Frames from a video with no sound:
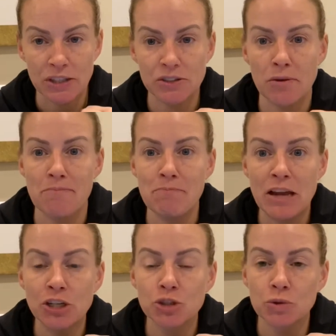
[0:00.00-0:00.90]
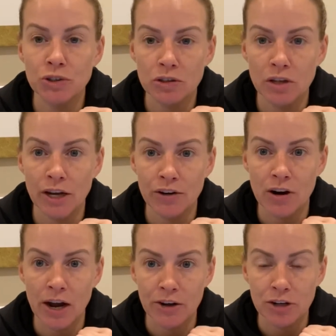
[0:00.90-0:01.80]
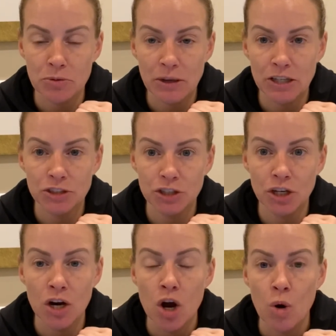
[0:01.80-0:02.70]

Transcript: So make sure your client or hiring manager,